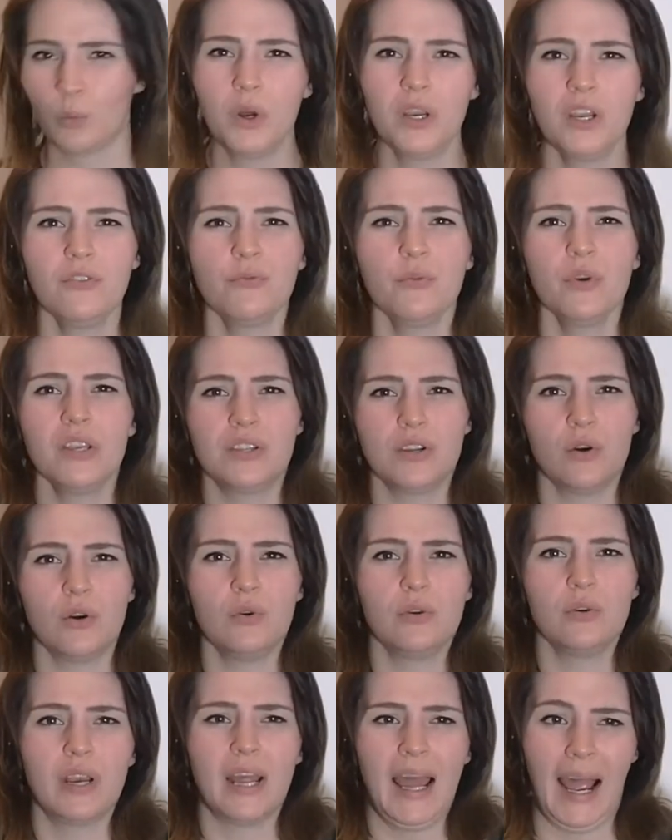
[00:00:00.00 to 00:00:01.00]
What if we
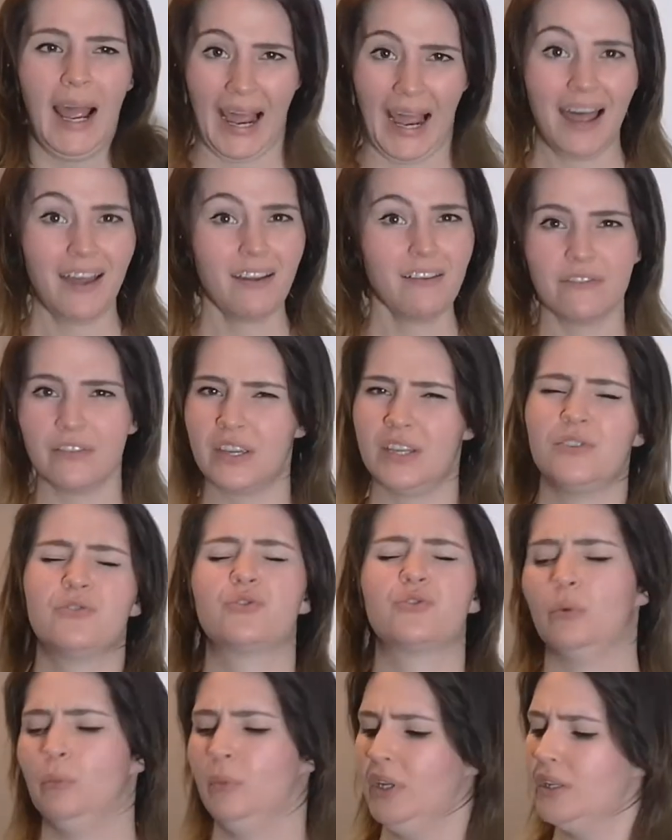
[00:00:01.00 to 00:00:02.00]
don't have
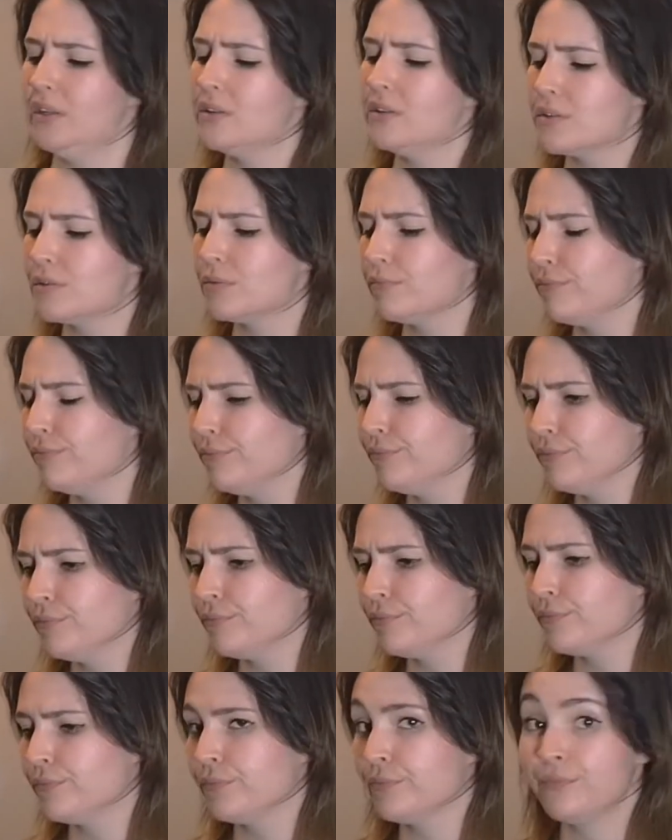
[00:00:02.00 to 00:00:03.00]
instruments?
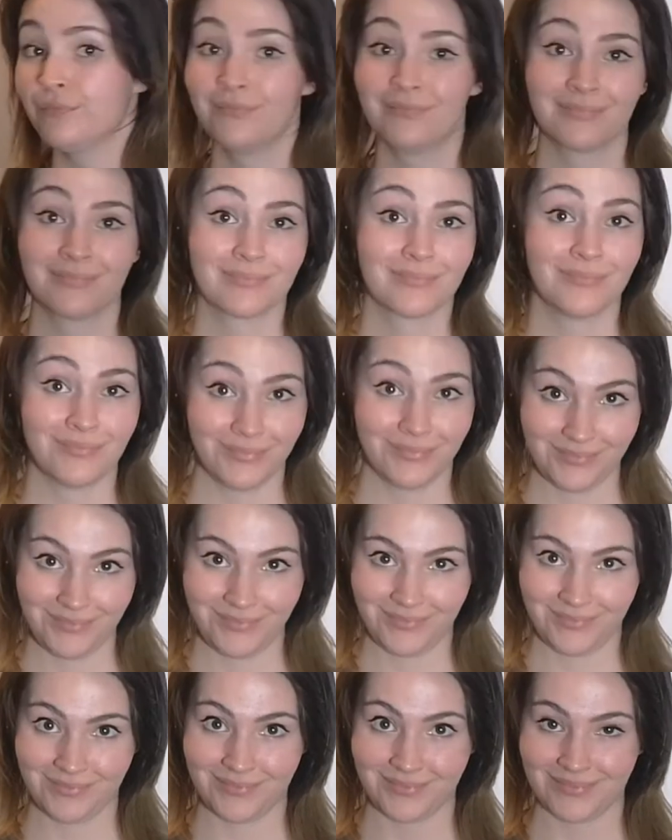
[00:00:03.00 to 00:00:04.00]

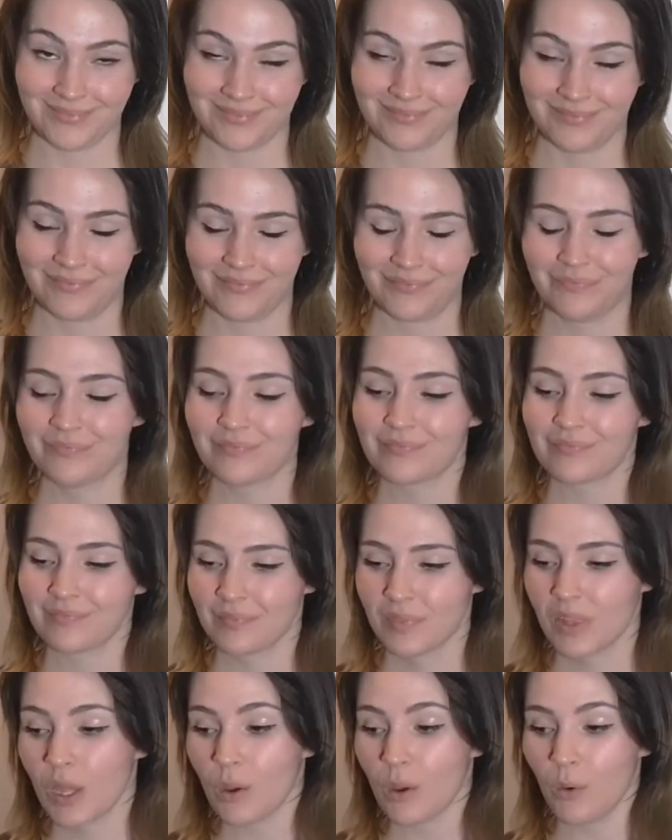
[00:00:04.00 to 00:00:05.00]
Hmm.
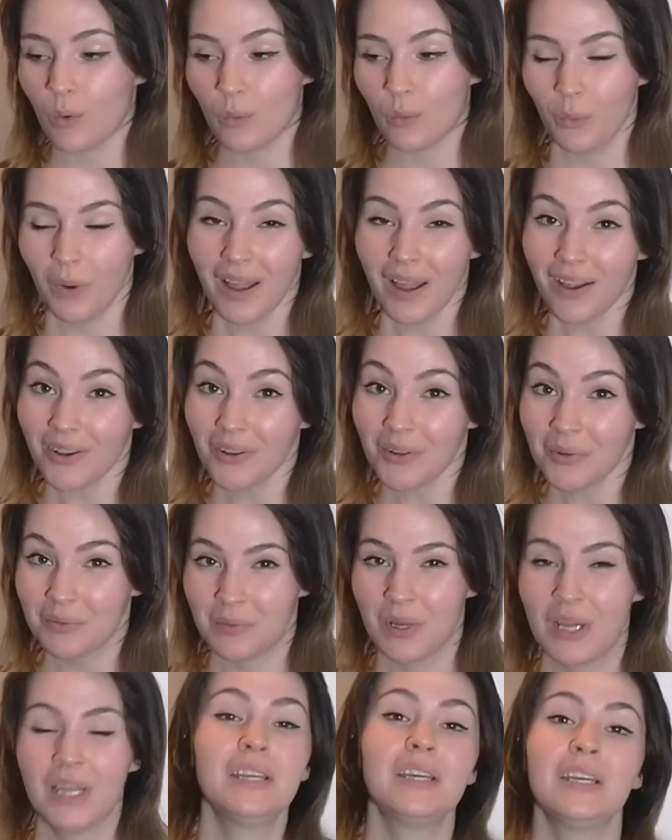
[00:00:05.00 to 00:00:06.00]
Well,
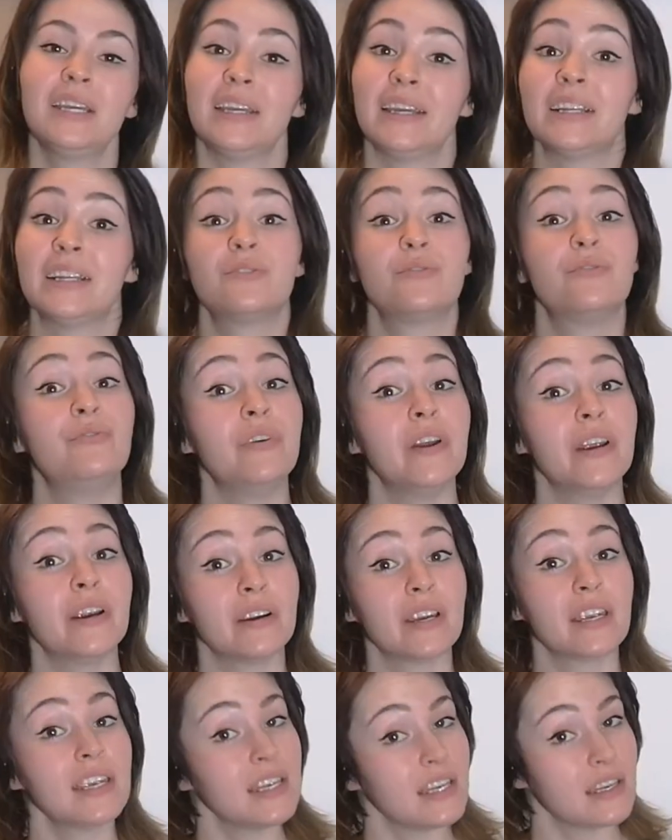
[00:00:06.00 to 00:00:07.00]
it's
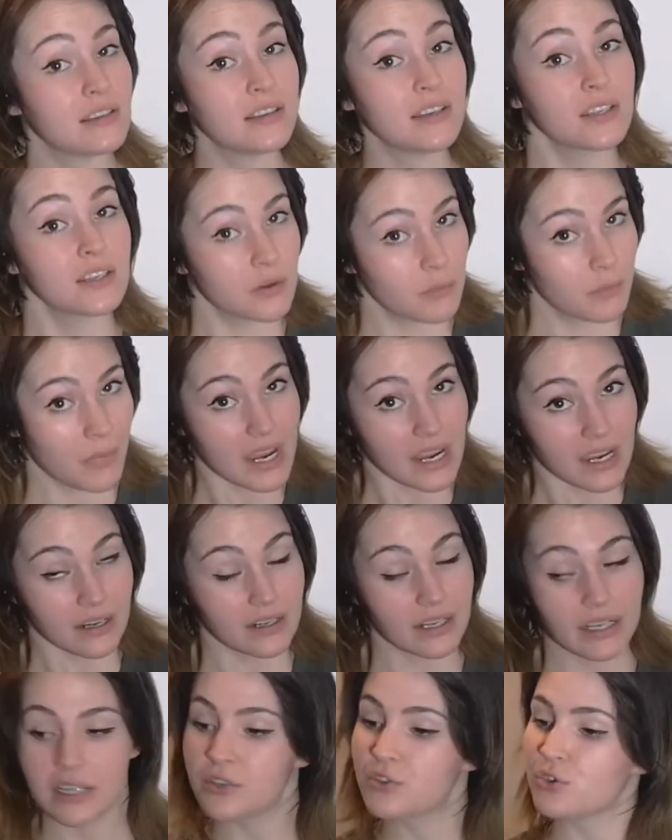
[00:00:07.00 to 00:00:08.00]
very easy to make
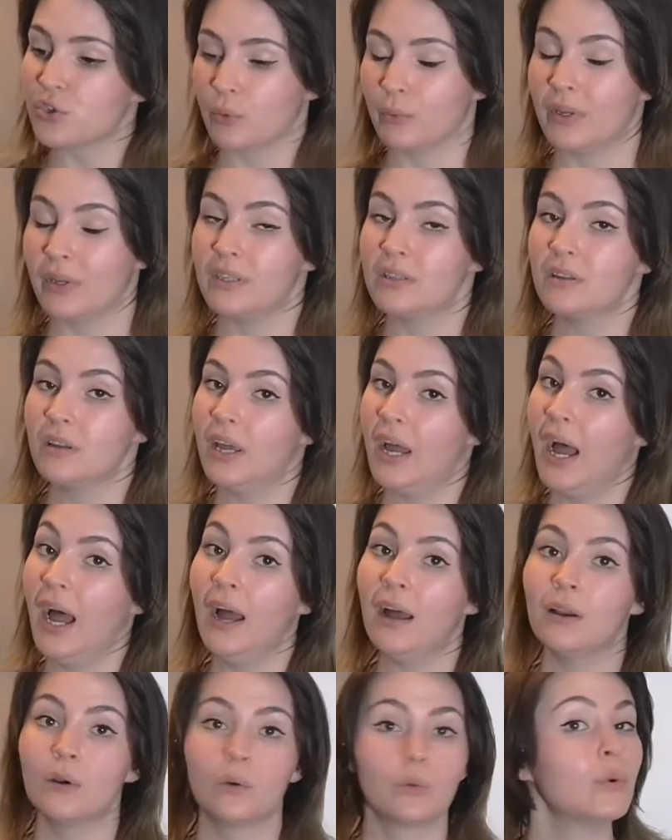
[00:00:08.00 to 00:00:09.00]
an instrument
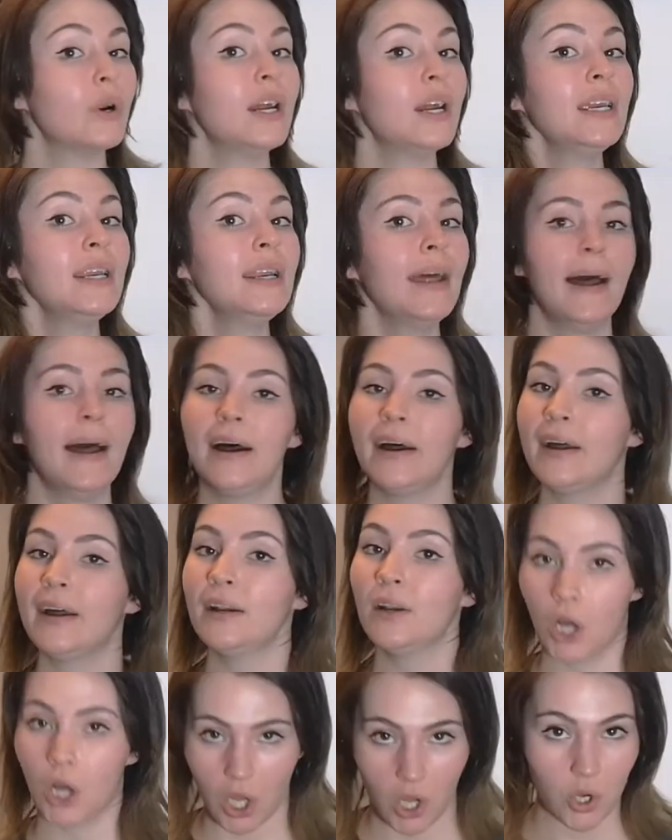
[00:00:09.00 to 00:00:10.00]
right
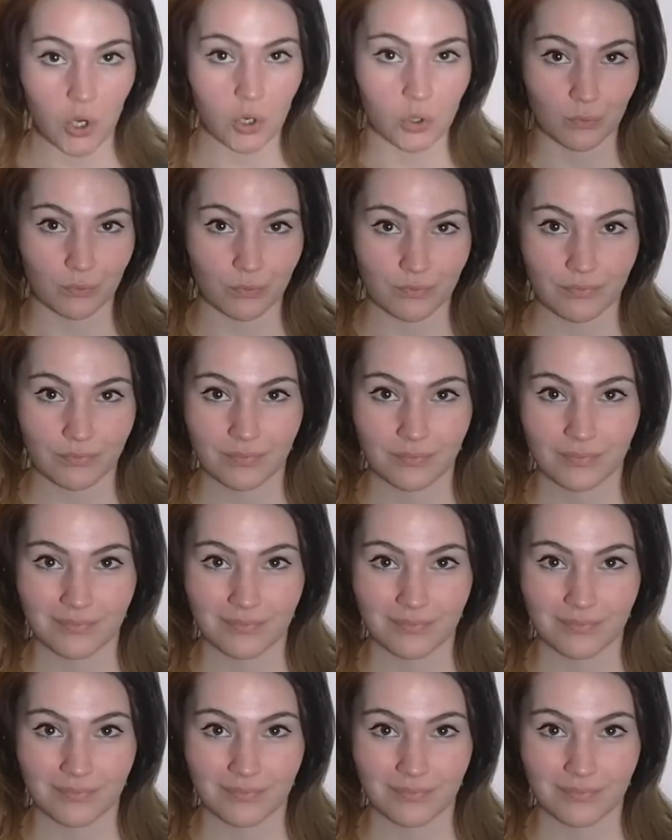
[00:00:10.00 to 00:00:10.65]
at home.